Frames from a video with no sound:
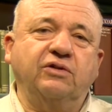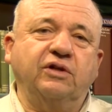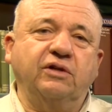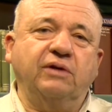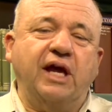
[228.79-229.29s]

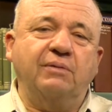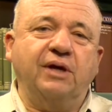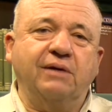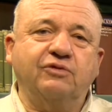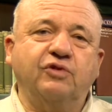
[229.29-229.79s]

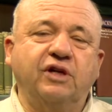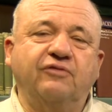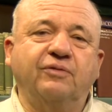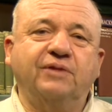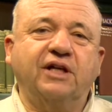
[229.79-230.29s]
ABM treaty
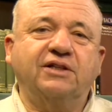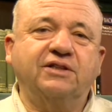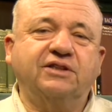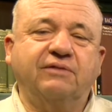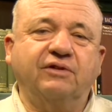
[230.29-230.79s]
from
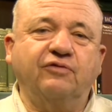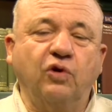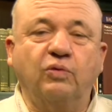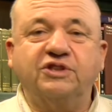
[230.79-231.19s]
1974,